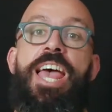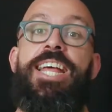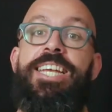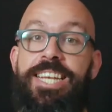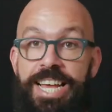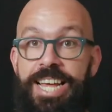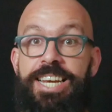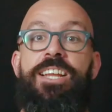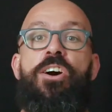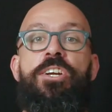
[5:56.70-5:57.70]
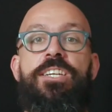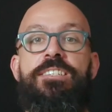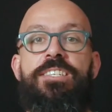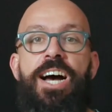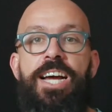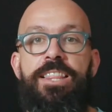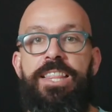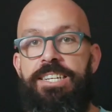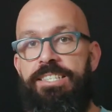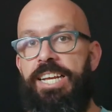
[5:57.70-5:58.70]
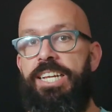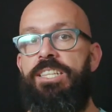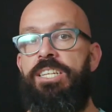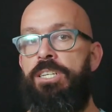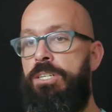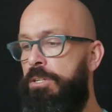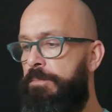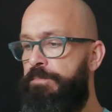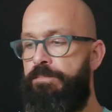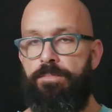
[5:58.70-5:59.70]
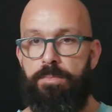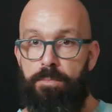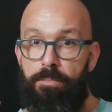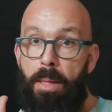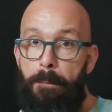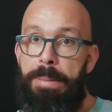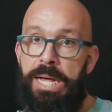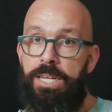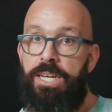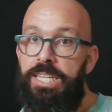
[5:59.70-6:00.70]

And then on the side, there's like a little bell.